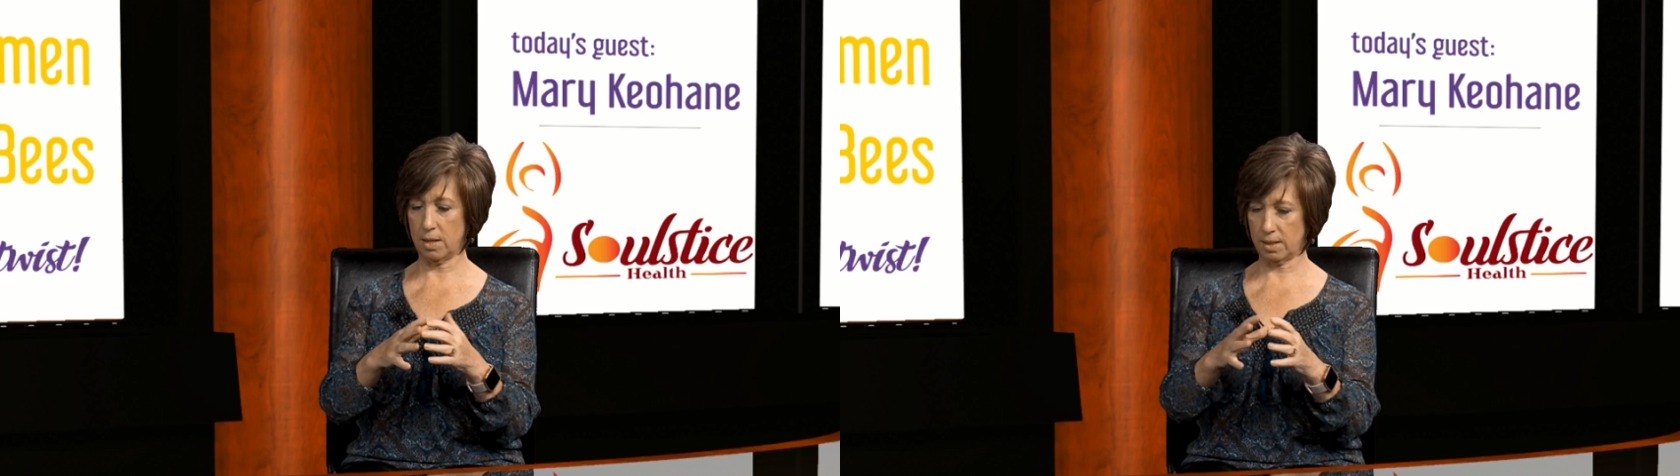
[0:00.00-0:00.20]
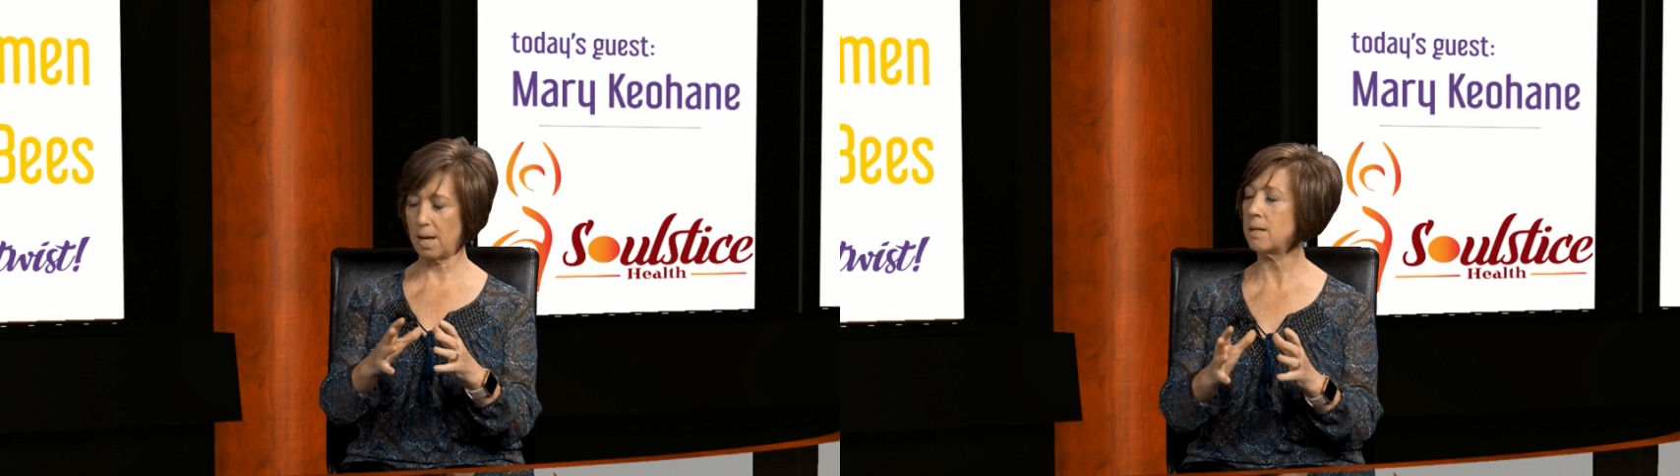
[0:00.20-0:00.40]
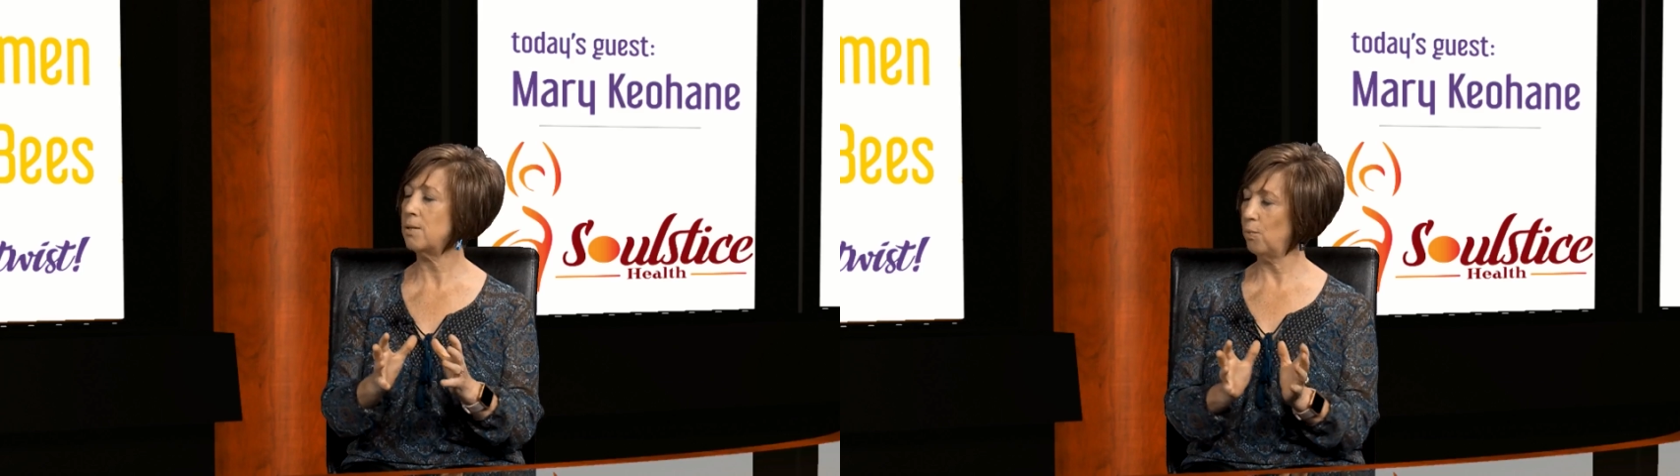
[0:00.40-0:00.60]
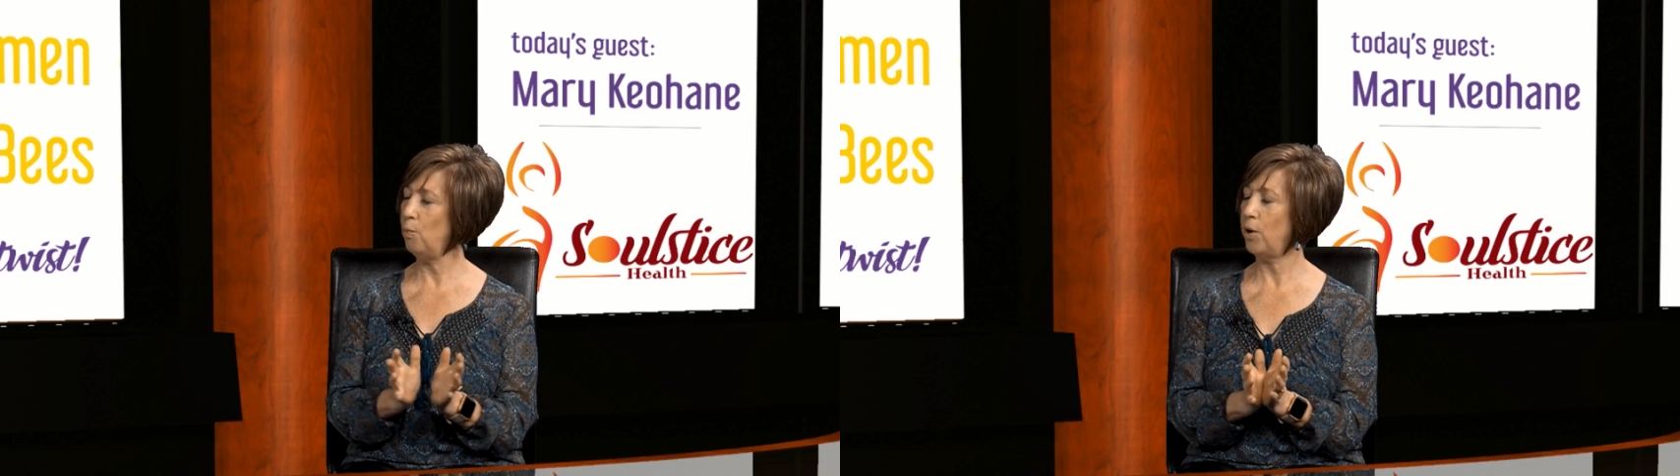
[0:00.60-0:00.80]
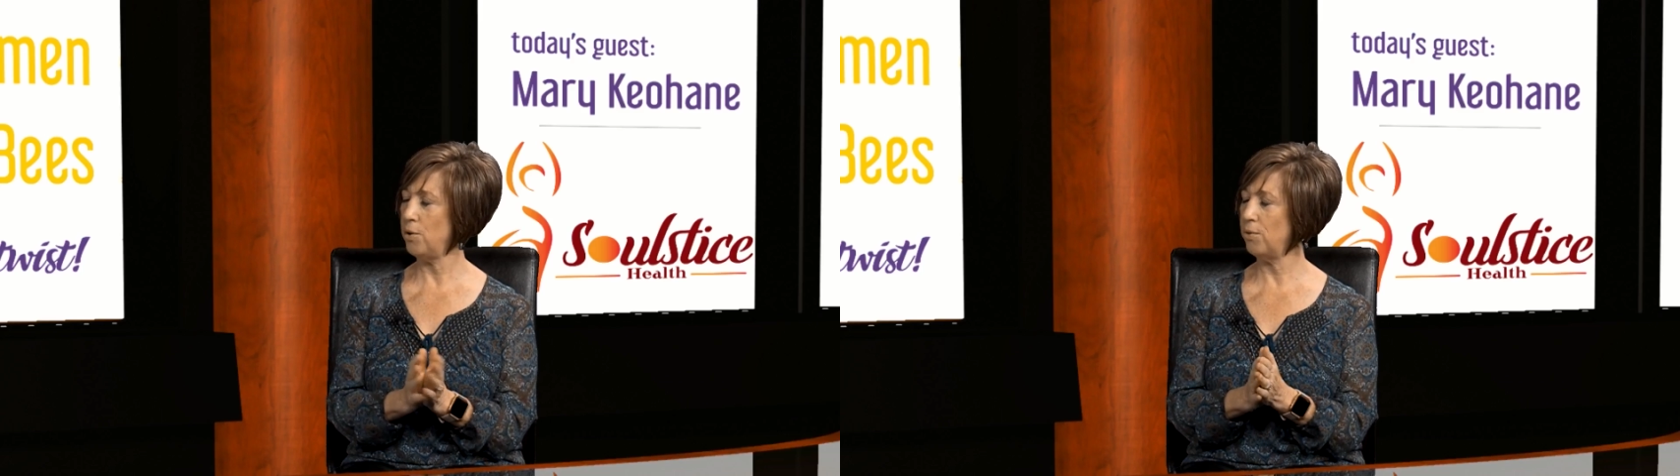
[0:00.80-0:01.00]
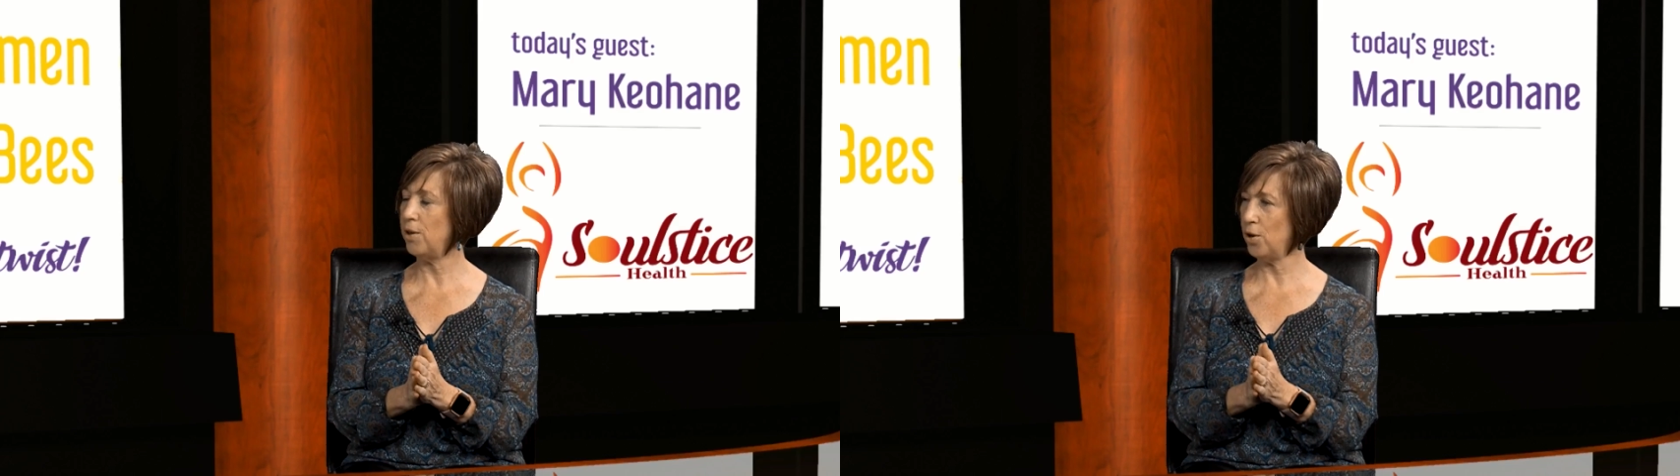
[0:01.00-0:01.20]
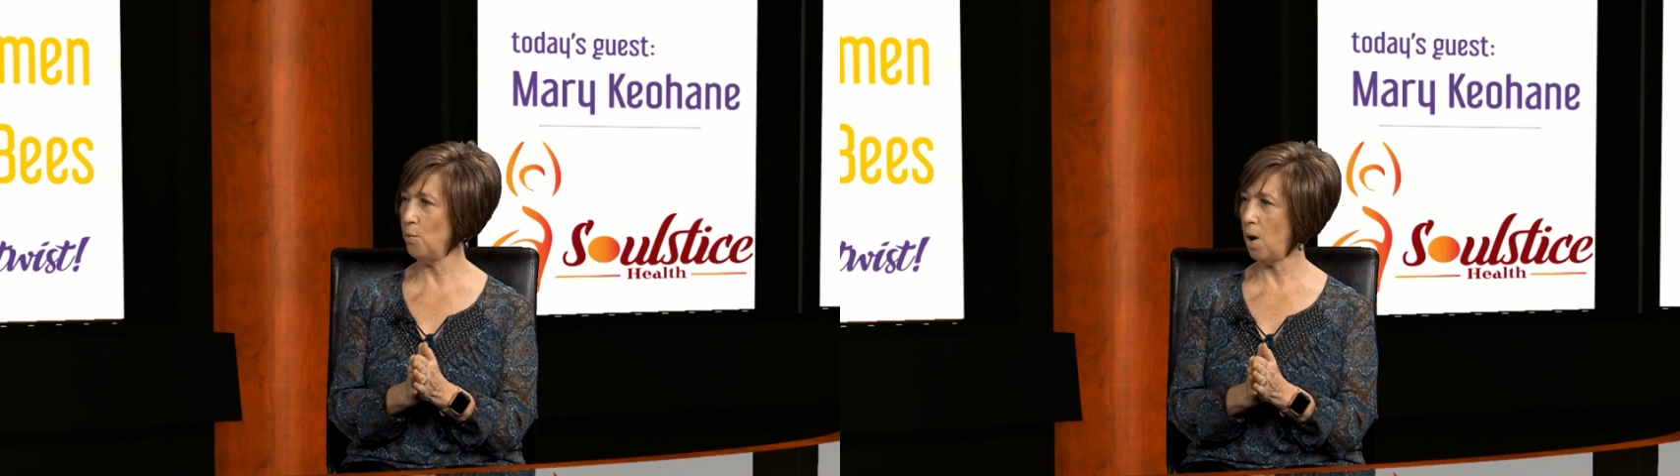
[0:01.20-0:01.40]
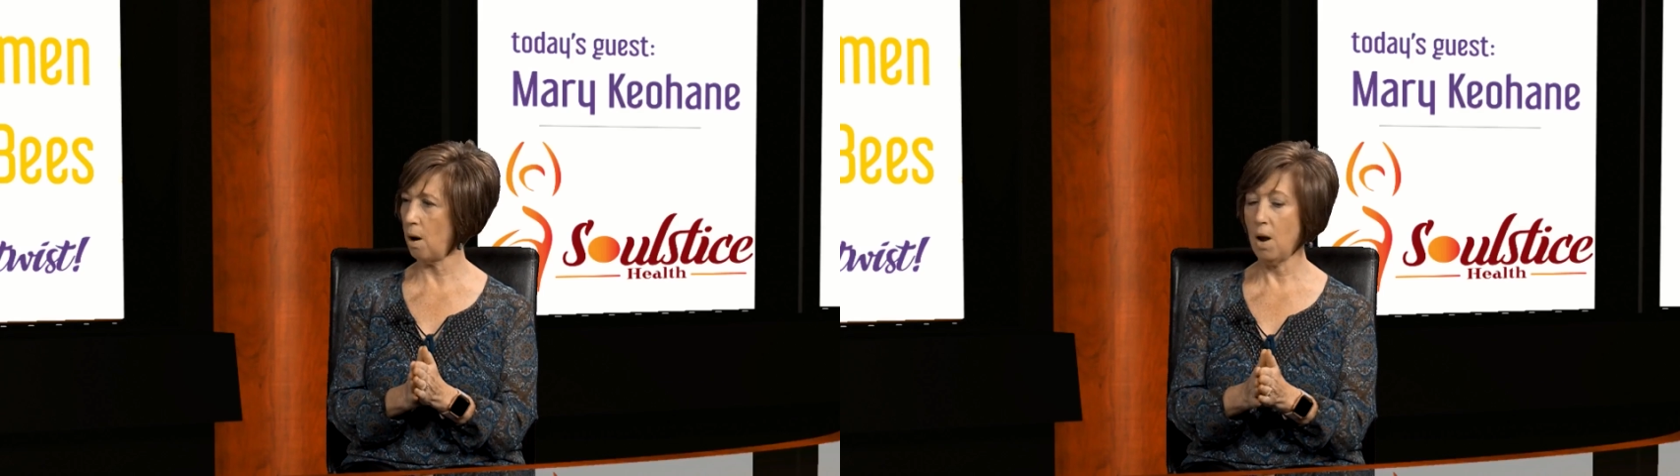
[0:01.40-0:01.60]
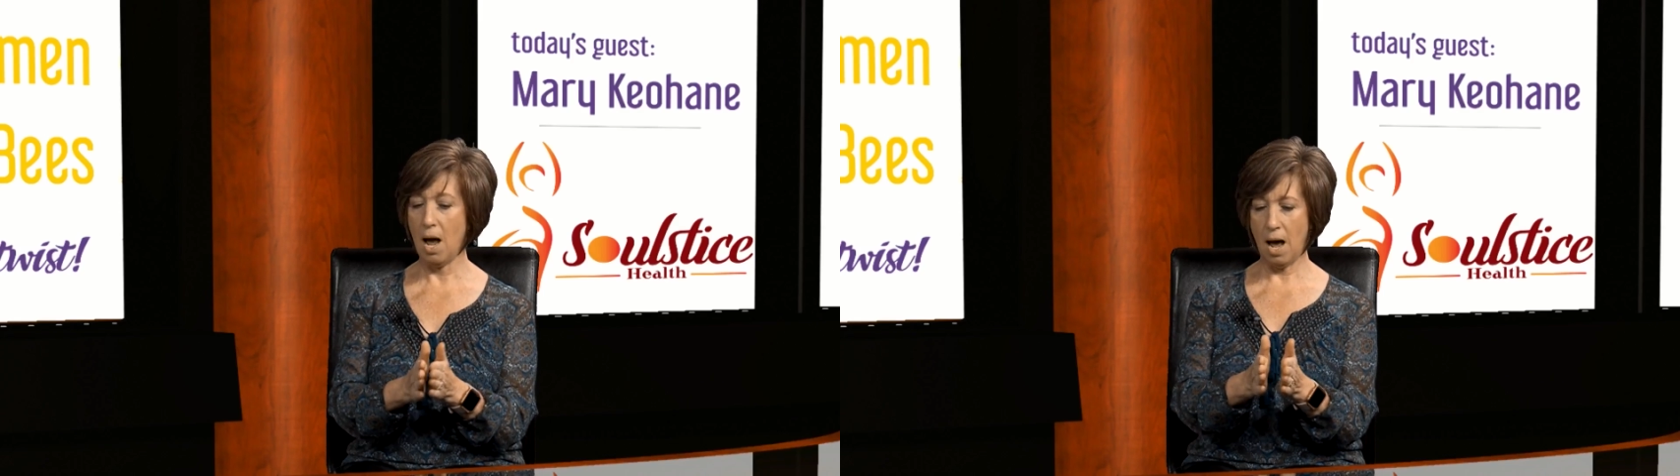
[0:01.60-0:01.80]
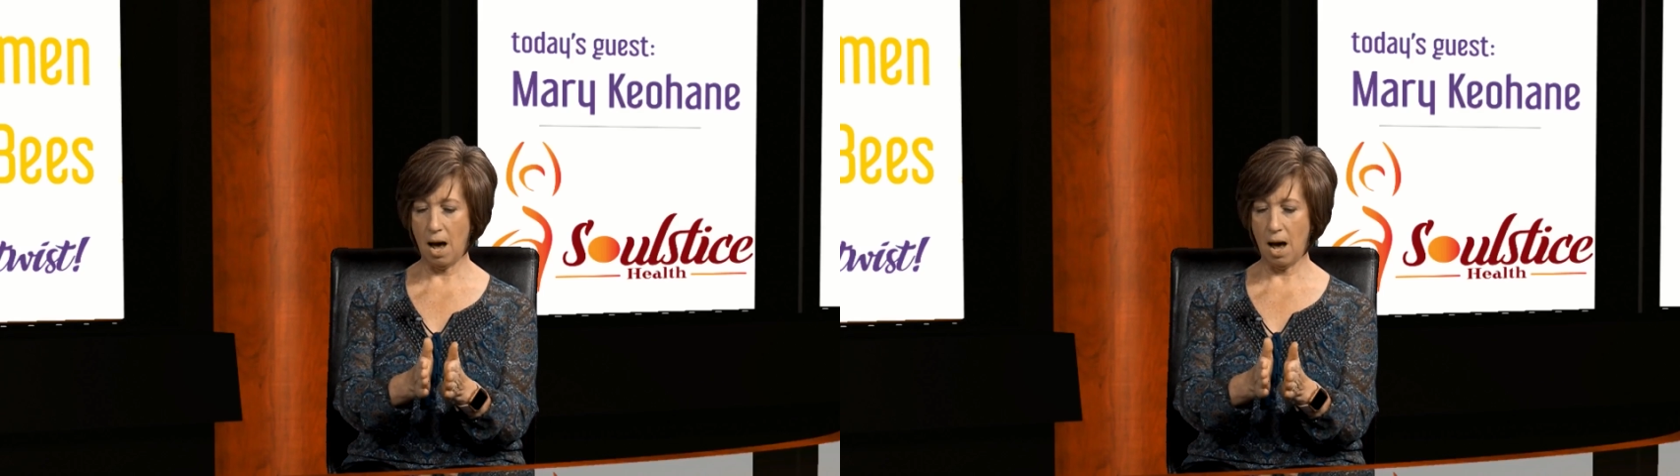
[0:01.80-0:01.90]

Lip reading: assess where you think you are.